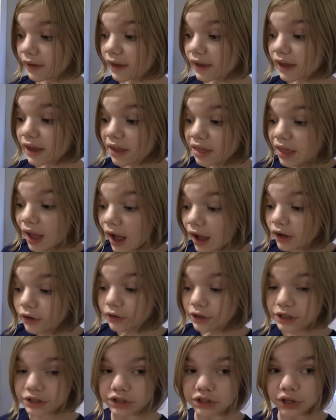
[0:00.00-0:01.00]
He's
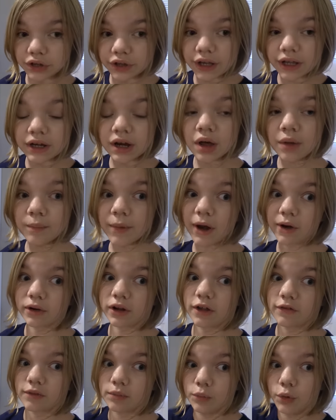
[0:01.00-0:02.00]
hungry, Jillian. Better
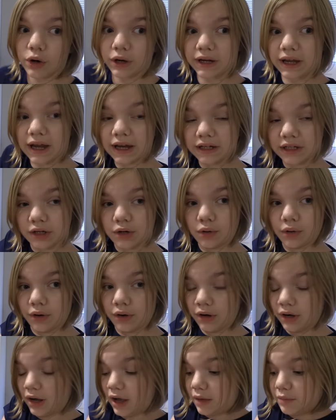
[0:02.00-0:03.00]
give him more candy
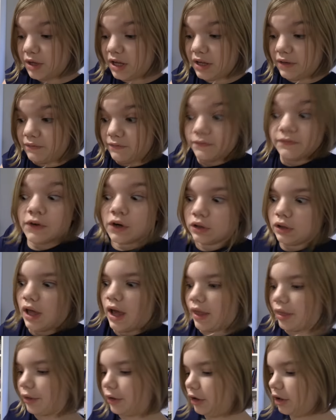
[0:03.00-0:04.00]
corn. I mean,
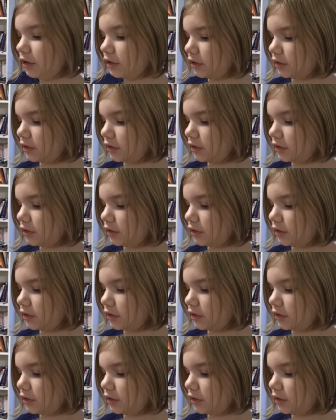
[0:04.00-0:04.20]
fertilizer.